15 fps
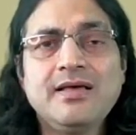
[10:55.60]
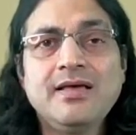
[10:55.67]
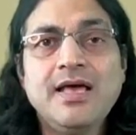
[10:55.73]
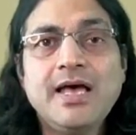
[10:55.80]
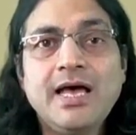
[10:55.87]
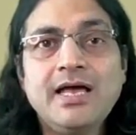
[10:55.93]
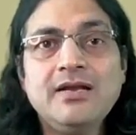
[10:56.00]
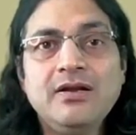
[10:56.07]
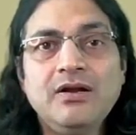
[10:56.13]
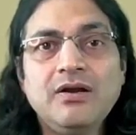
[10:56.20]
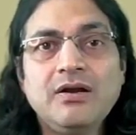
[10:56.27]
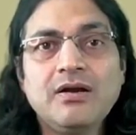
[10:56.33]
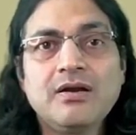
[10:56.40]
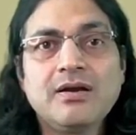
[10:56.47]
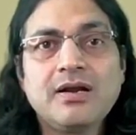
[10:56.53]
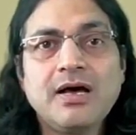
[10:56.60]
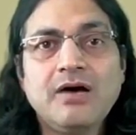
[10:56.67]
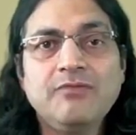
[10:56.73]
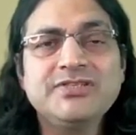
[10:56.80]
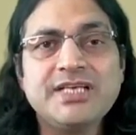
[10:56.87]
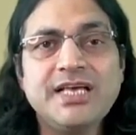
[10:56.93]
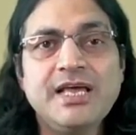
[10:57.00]
And I
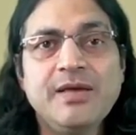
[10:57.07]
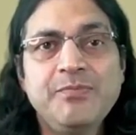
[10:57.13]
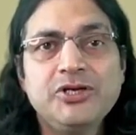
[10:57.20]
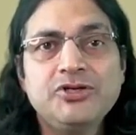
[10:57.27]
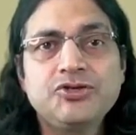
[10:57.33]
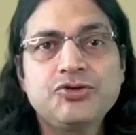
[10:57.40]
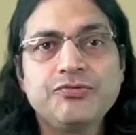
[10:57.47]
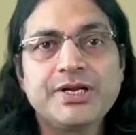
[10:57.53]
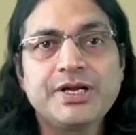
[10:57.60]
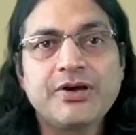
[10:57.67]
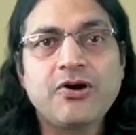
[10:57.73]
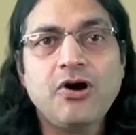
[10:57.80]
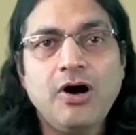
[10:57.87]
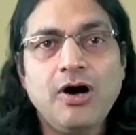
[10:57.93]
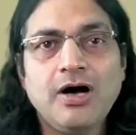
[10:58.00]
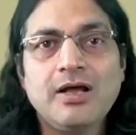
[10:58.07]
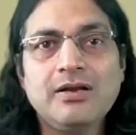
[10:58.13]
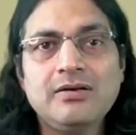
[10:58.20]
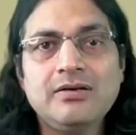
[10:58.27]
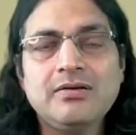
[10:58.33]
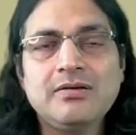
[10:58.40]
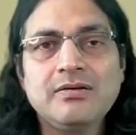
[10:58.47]
was able to
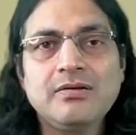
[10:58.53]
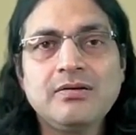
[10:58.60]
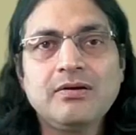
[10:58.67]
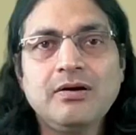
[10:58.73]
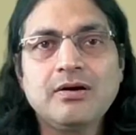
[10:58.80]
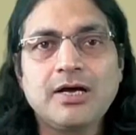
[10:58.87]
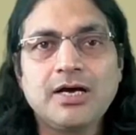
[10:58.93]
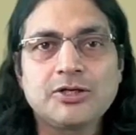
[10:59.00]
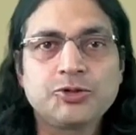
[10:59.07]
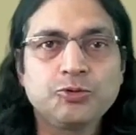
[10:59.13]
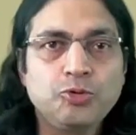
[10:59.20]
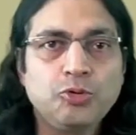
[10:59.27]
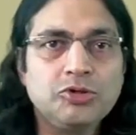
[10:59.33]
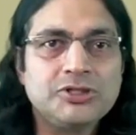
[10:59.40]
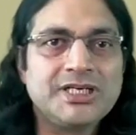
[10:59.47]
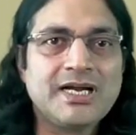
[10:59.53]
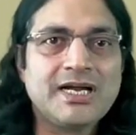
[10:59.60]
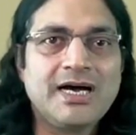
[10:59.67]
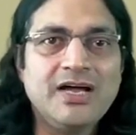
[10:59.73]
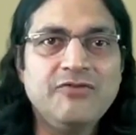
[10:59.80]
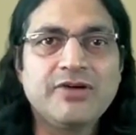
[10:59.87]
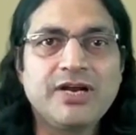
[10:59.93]
recall, or Ashutosh and
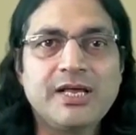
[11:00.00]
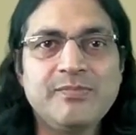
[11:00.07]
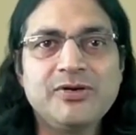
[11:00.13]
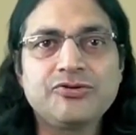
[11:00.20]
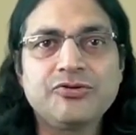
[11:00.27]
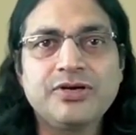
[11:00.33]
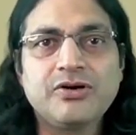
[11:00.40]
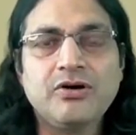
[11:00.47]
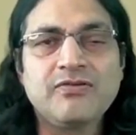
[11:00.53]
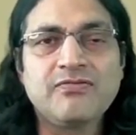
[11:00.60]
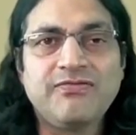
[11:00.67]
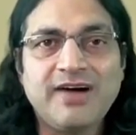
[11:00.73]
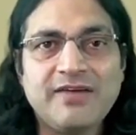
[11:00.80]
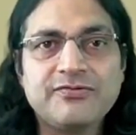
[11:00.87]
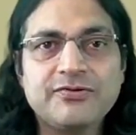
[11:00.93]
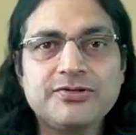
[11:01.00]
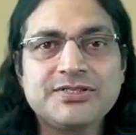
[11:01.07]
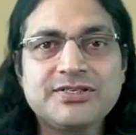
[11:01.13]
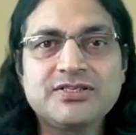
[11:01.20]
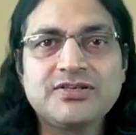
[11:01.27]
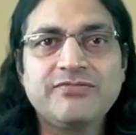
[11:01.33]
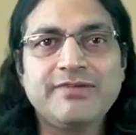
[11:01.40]
I were able to recall 5
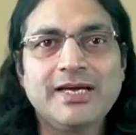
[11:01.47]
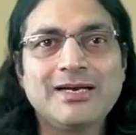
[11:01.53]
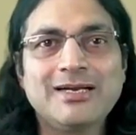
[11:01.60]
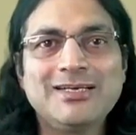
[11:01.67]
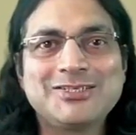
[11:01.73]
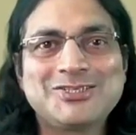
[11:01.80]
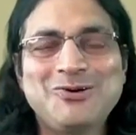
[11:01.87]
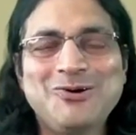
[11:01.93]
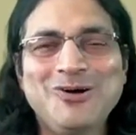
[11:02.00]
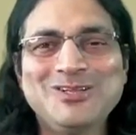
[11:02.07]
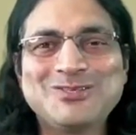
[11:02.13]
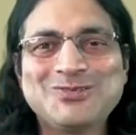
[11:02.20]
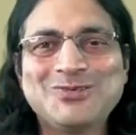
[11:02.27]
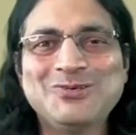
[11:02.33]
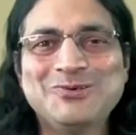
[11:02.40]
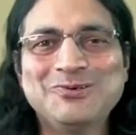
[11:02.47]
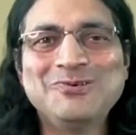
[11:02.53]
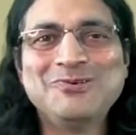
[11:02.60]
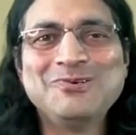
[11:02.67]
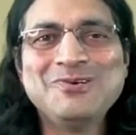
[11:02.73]
questions of English also.